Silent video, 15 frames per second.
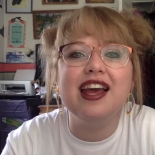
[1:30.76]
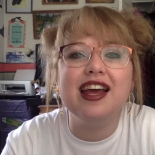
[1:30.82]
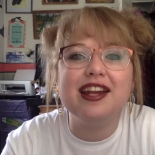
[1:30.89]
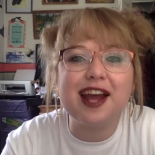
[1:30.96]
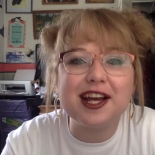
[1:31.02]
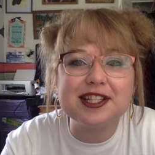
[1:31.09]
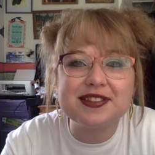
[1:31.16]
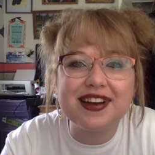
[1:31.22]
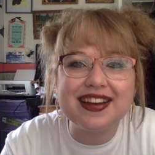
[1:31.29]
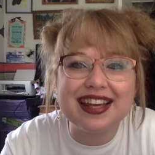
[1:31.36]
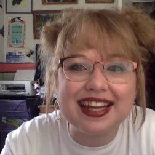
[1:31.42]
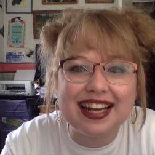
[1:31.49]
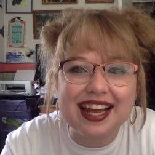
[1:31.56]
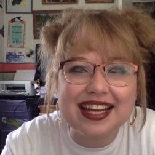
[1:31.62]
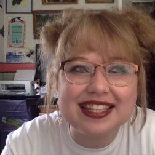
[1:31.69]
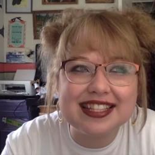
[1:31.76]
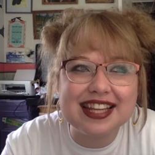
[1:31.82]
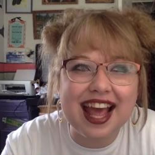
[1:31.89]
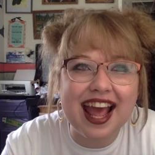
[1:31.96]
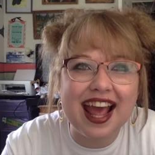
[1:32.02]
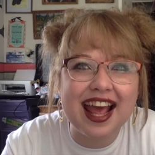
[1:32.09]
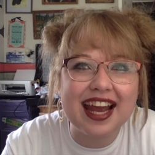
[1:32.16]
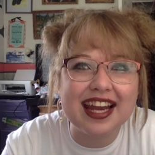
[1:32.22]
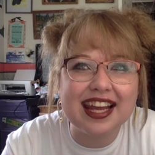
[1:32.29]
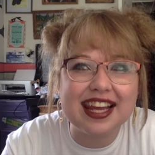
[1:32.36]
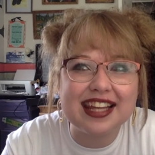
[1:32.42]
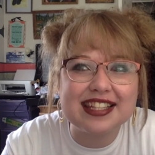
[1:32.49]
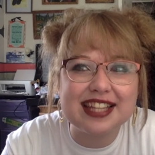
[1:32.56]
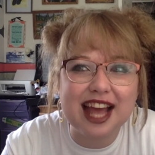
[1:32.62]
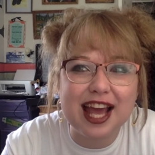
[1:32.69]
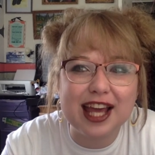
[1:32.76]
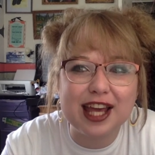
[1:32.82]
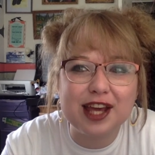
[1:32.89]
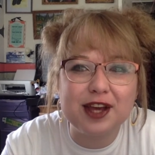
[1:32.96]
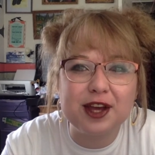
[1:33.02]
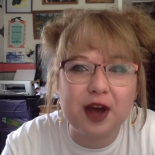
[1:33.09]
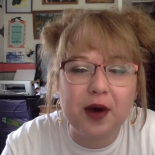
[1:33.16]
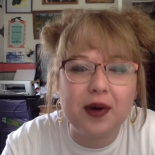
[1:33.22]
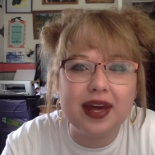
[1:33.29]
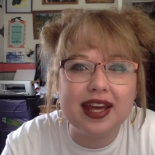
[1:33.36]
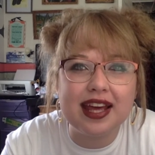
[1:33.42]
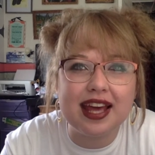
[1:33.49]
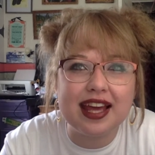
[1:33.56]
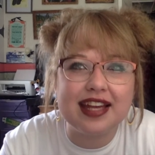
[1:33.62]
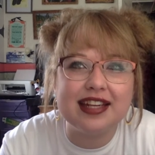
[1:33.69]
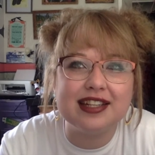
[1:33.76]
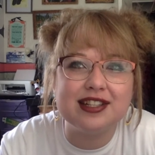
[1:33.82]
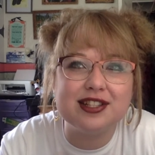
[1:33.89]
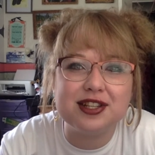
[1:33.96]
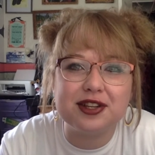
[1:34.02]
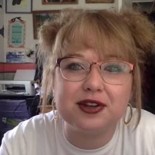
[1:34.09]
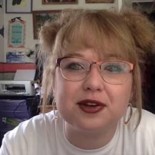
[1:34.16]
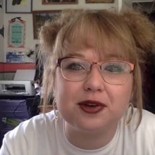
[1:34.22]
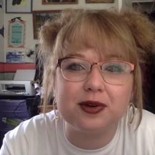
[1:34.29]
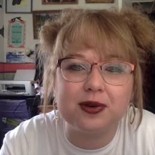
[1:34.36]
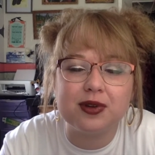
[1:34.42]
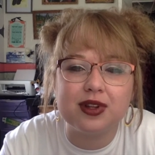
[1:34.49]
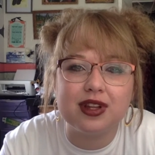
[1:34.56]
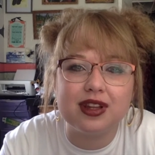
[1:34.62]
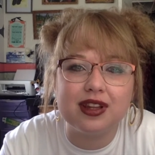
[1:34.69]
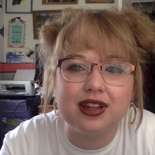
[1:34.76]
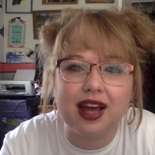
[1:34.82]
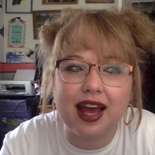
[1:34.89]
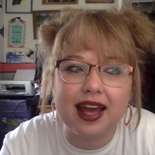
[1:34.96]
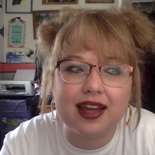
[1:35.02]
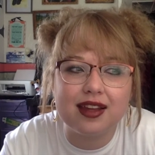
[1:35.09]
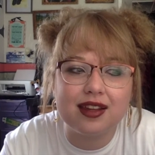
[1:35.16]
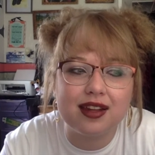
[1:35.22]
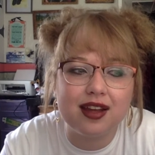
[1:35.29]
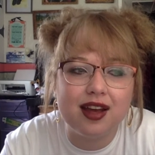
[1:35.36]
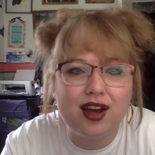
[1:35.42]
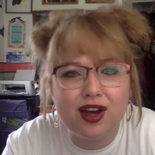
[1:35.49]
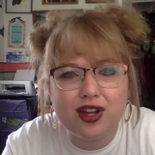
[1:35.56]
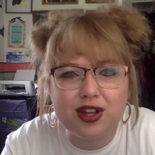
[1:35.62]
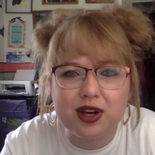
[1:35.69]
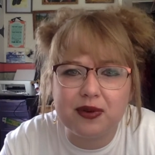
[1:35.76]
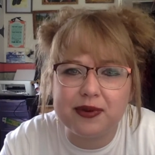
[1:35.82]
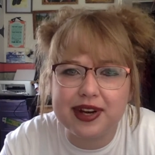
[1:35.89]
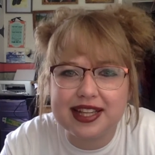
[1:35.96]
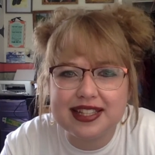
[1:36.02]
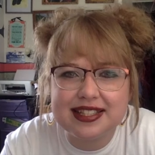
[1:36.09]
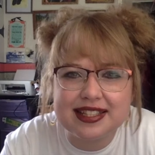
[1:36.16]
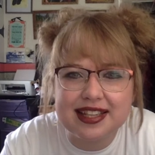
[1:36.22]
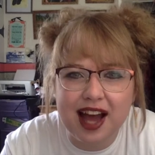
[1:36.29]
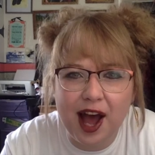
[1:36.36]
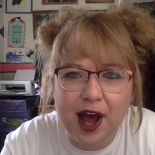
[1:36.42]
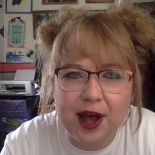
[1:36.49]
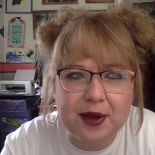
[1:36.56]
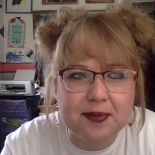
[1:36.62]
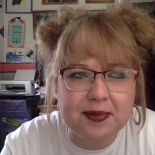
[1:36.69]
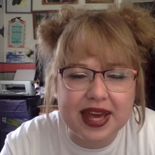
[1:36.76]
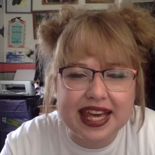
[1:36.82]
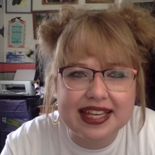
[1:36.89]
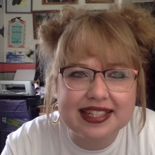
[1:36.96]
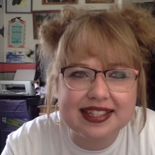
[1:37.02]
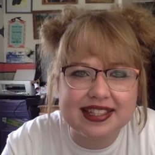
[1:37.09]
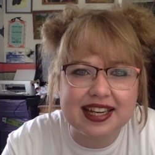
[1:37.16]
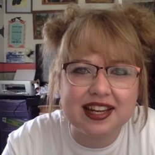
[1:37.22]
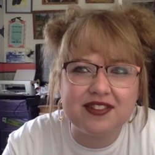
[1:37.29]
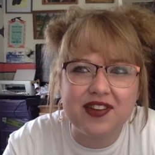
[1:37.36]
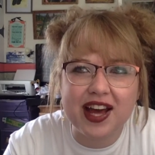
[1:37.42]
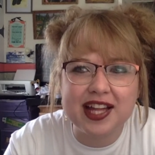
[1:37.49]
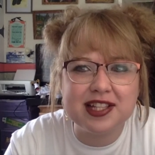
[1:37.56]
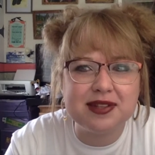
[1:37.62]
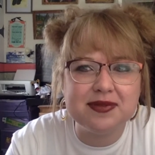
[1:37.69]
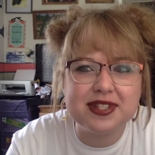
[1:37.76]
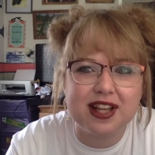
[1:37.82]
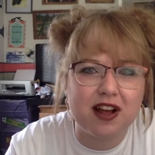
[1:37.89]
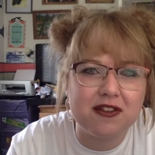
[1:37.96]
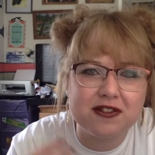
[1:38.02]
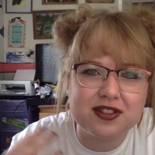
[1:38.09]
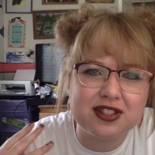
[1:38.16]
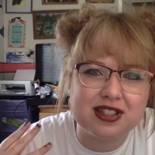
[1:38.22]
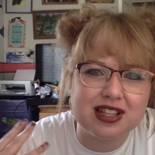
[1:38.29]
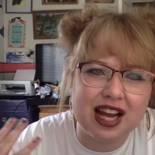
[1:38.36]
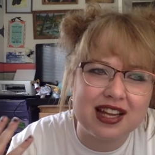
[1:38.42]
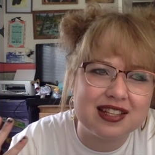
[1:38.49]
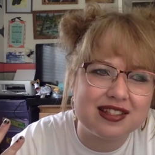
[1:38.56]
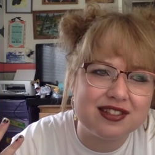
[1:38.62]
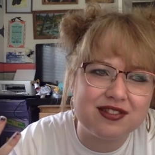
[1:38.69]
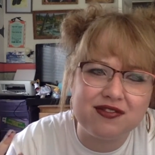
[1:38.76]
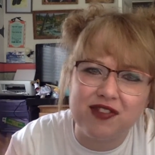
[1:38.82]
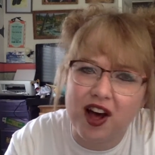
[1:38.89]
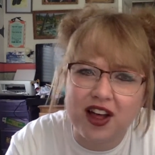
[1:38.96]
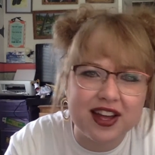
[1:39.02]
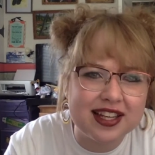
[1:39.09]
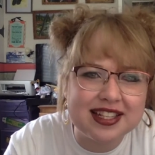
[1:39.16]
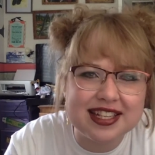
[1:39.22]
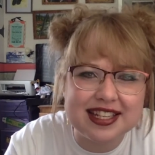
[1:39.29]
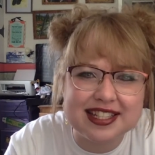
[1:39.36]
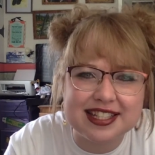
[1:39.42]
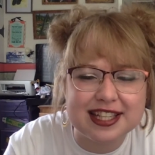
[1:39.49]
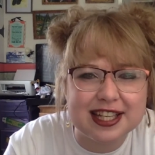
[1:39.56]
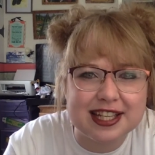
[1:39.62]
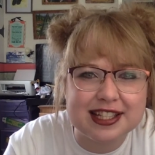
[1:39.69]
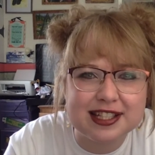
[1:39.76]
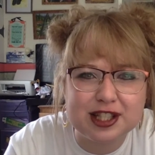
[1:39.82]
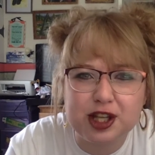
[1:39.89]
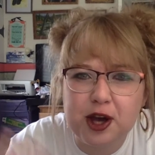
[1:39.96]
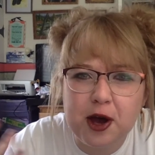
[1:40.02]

Talks about Enos and he's like going into like the woods to hunt beast and he finds himself just falling to his knees